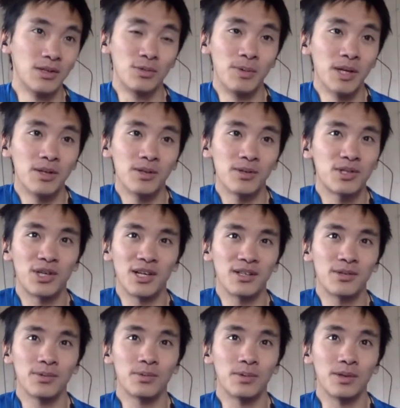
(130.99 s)
to better
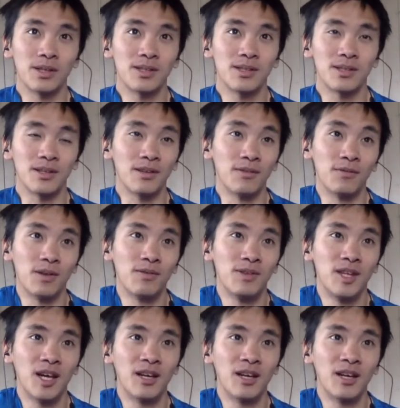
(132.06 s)
track what if, if,